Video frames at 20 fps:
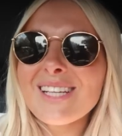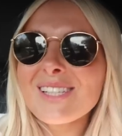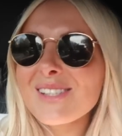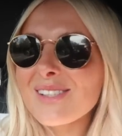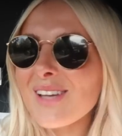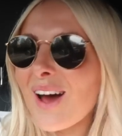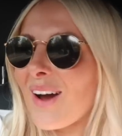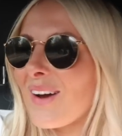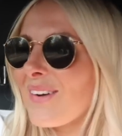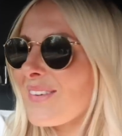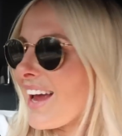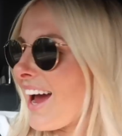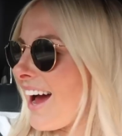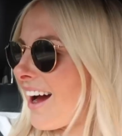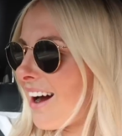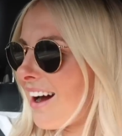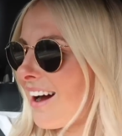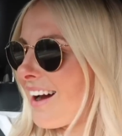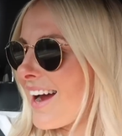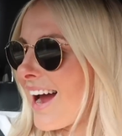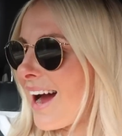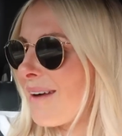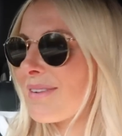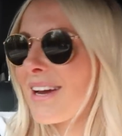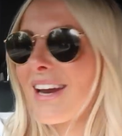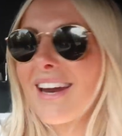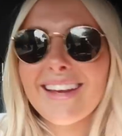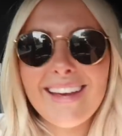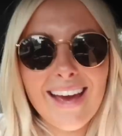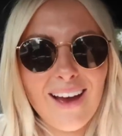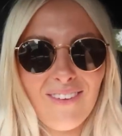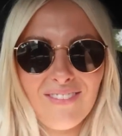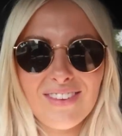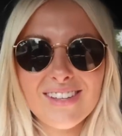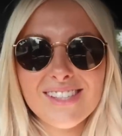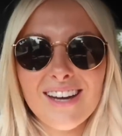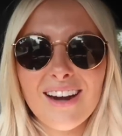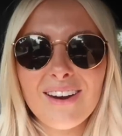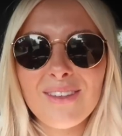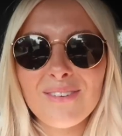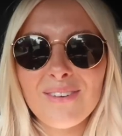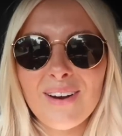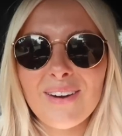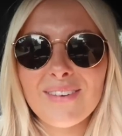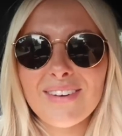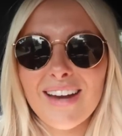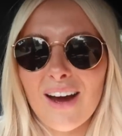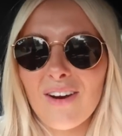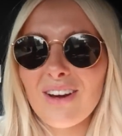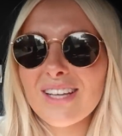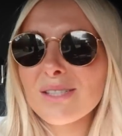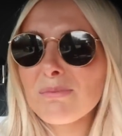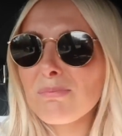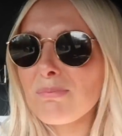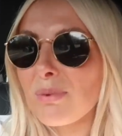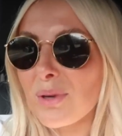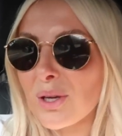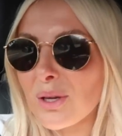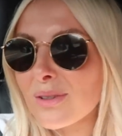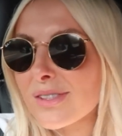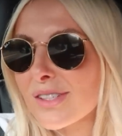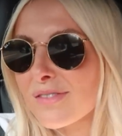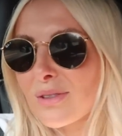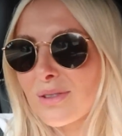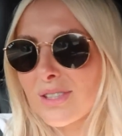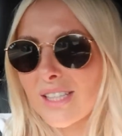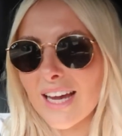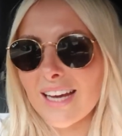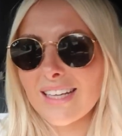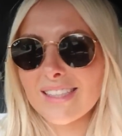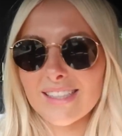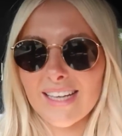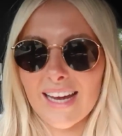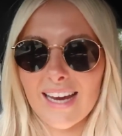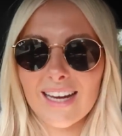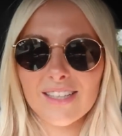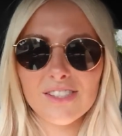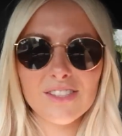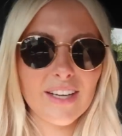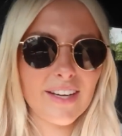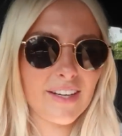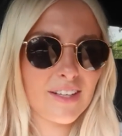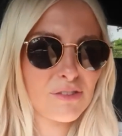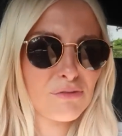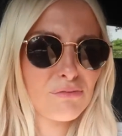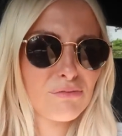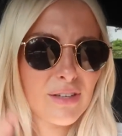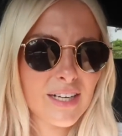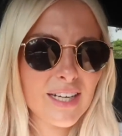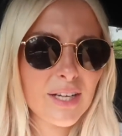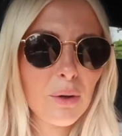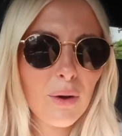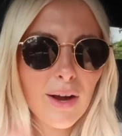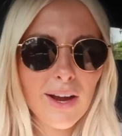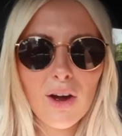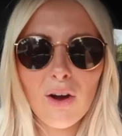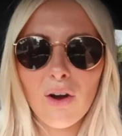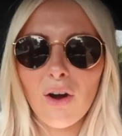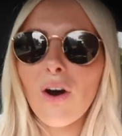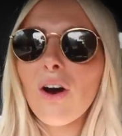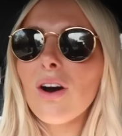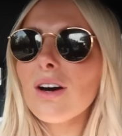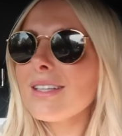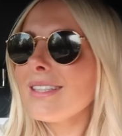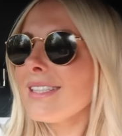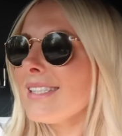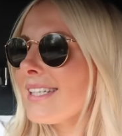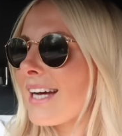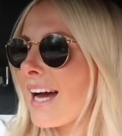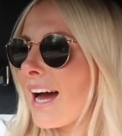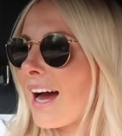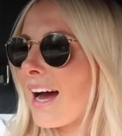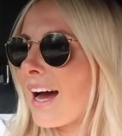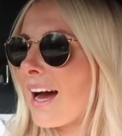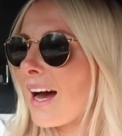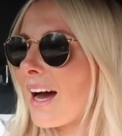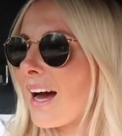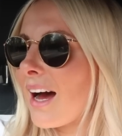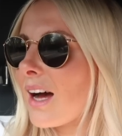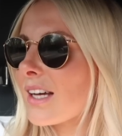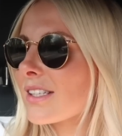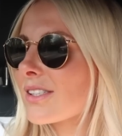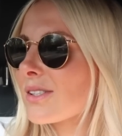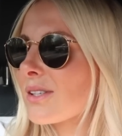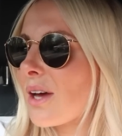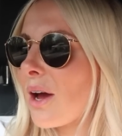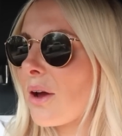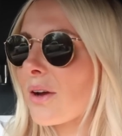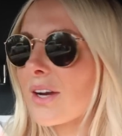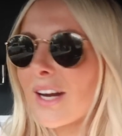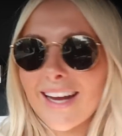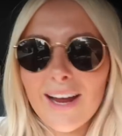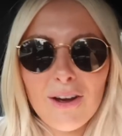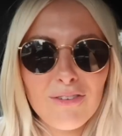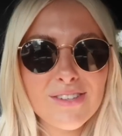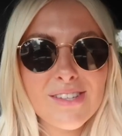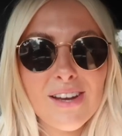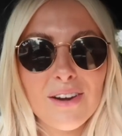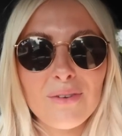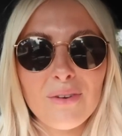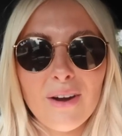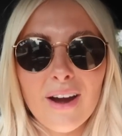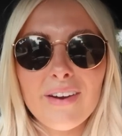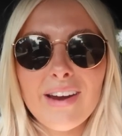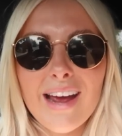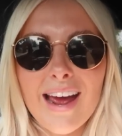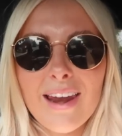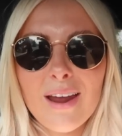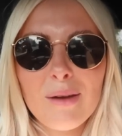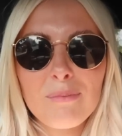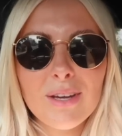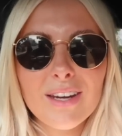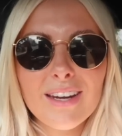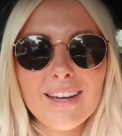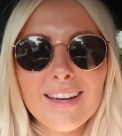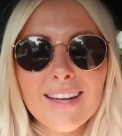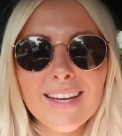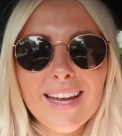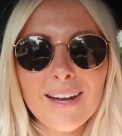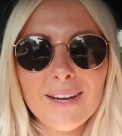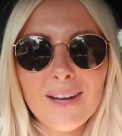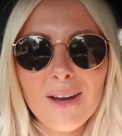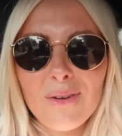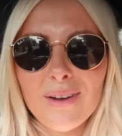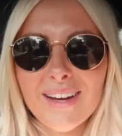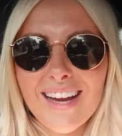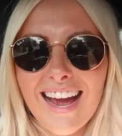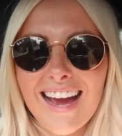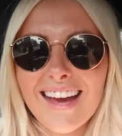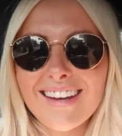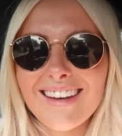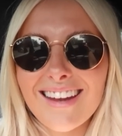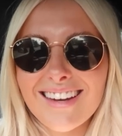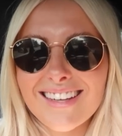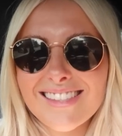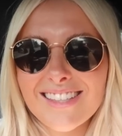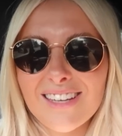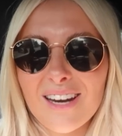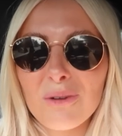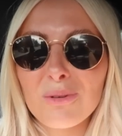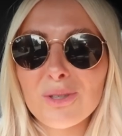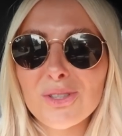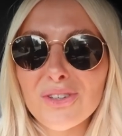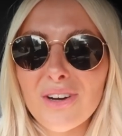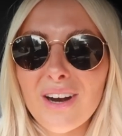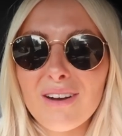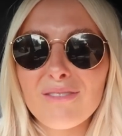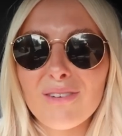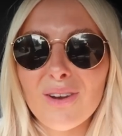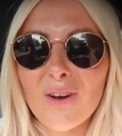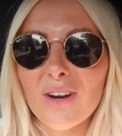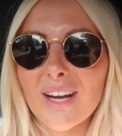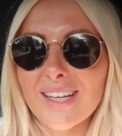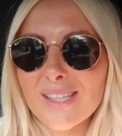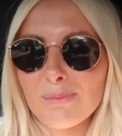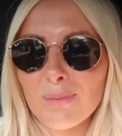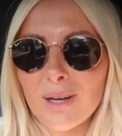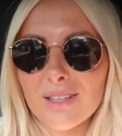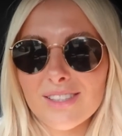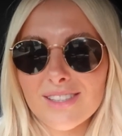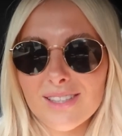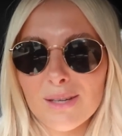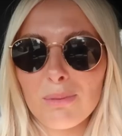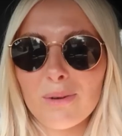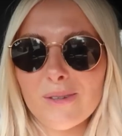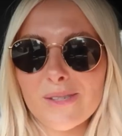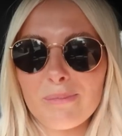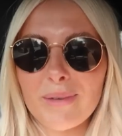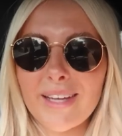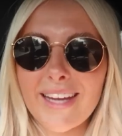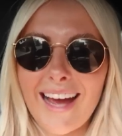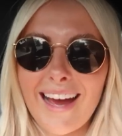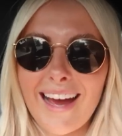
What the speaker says: So yeah, I am gonna get off the side of the road now. It's a beautiful day today actually, and it's really quite hot, so I'm gonna get off the side of the road and I'm gonna get going, and like I said, I will try and vlog as much as I possibly